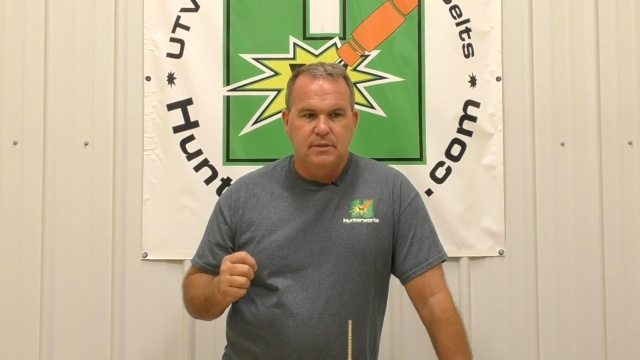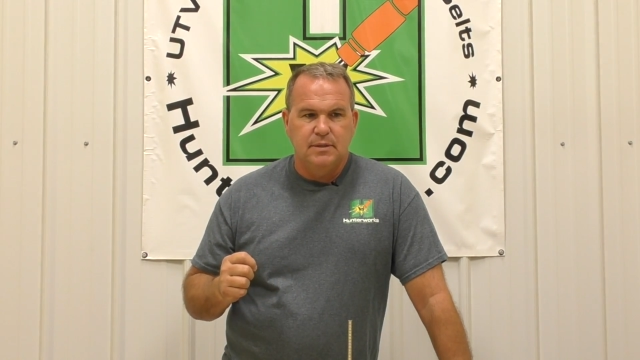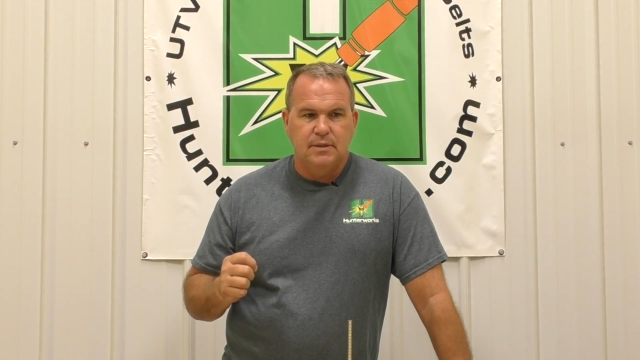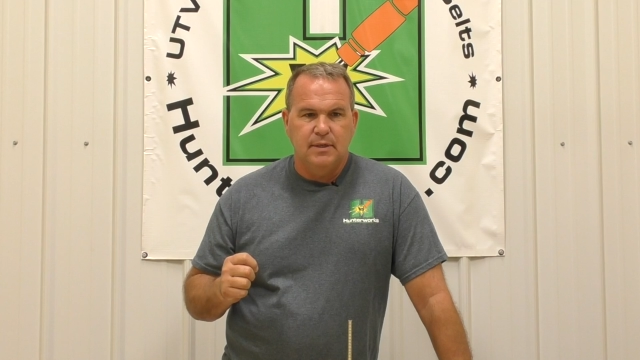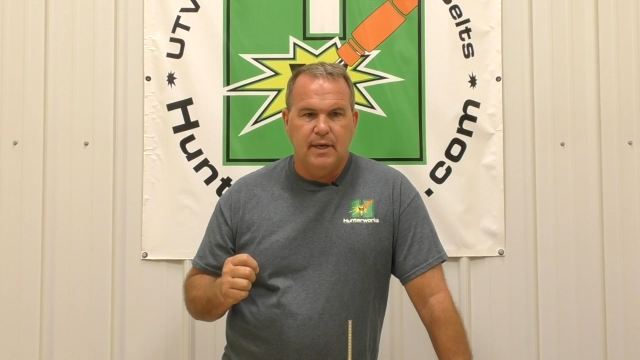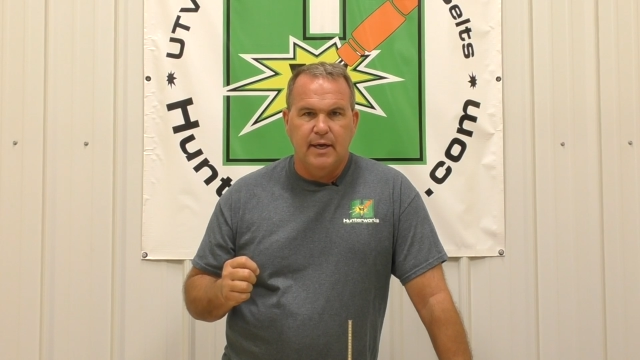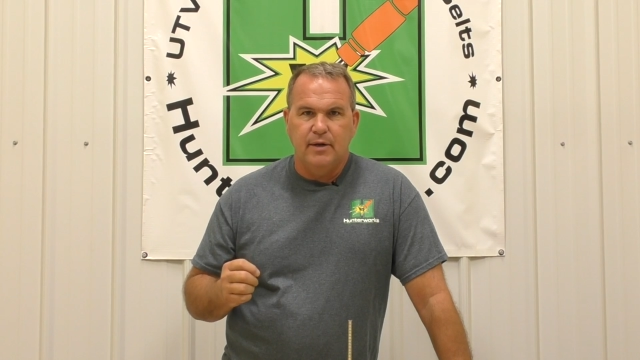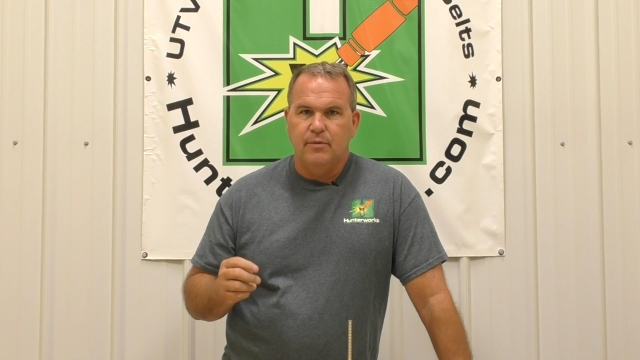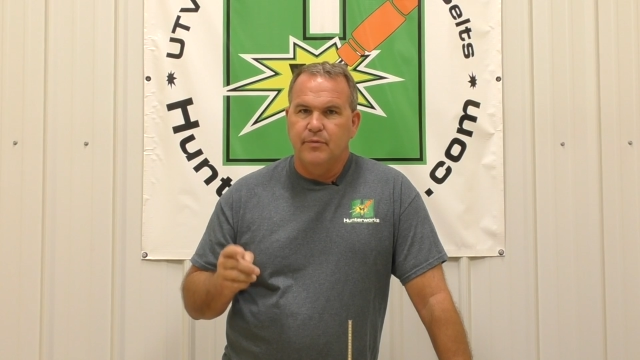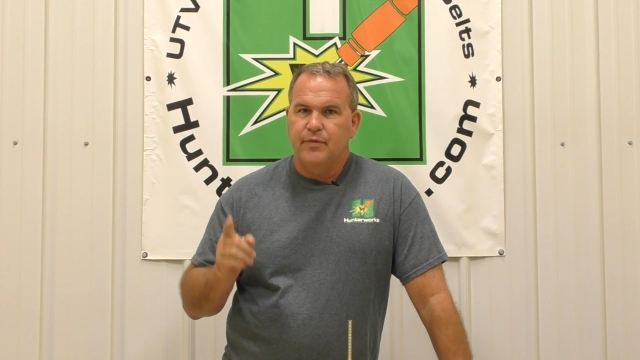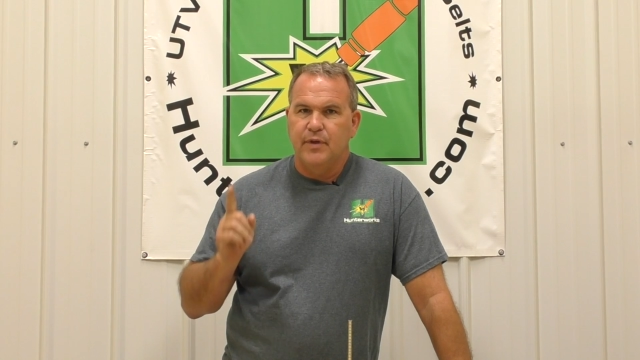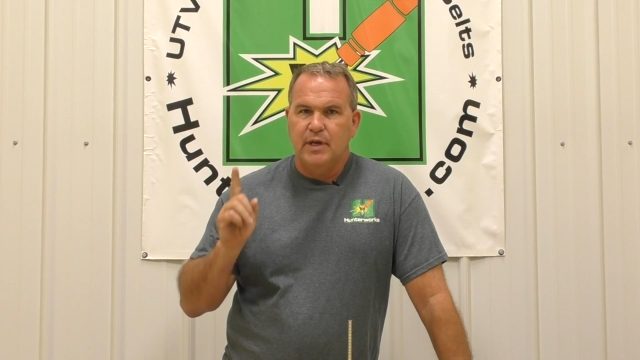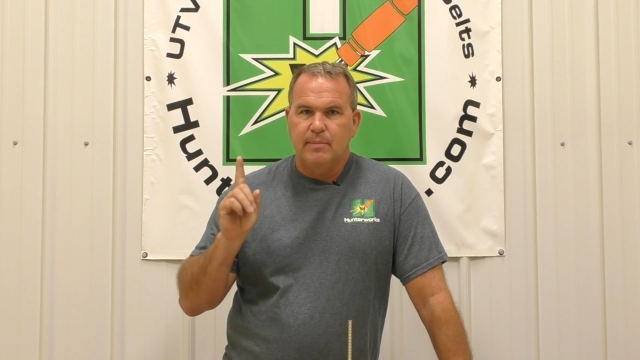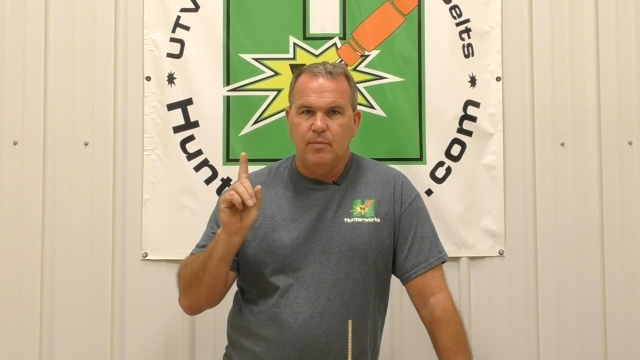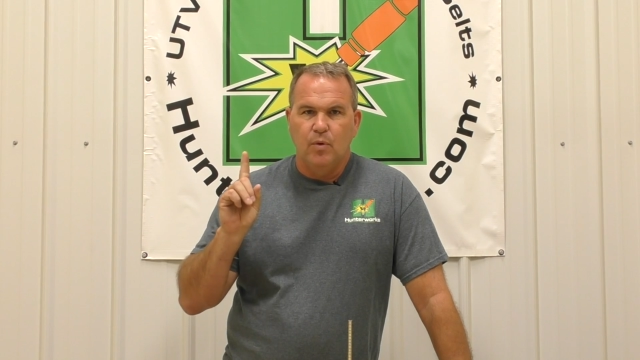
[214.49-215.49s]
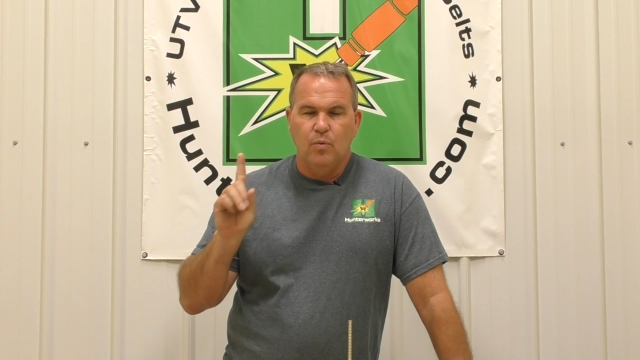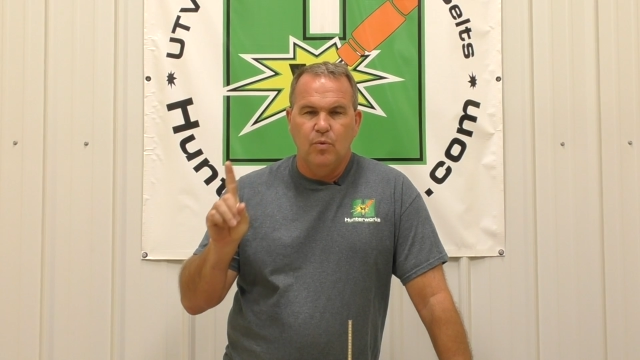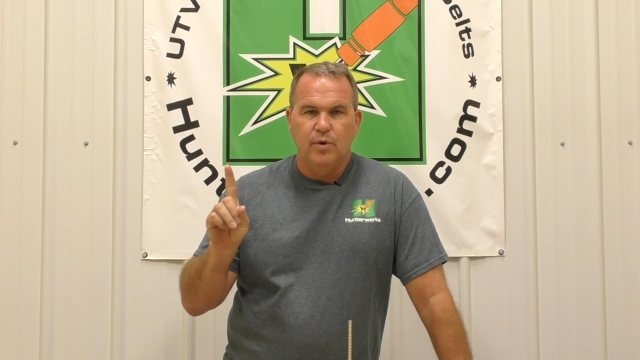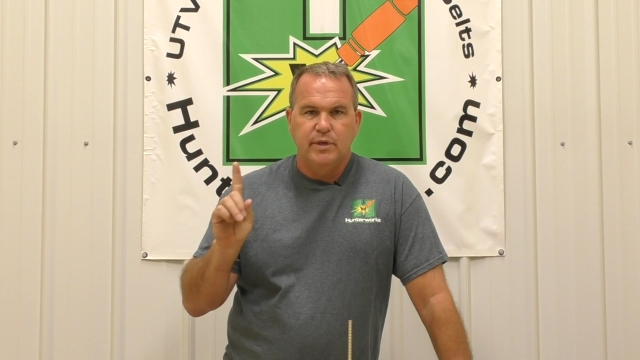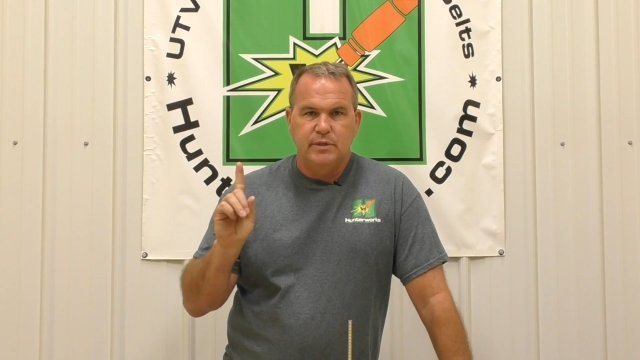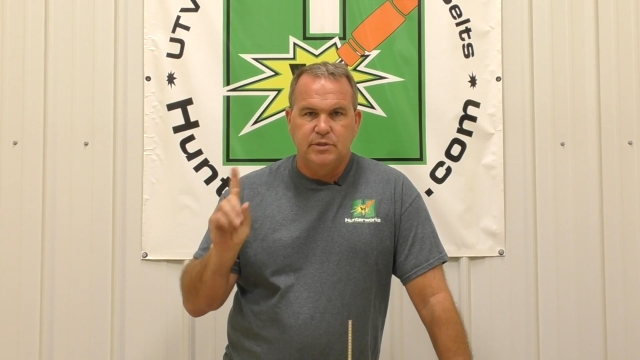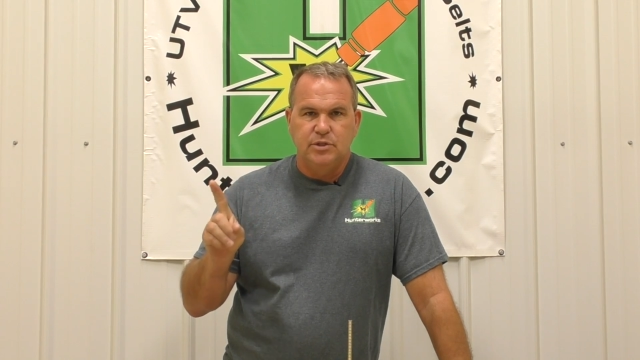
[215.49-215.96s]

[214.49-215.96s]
I don't think but one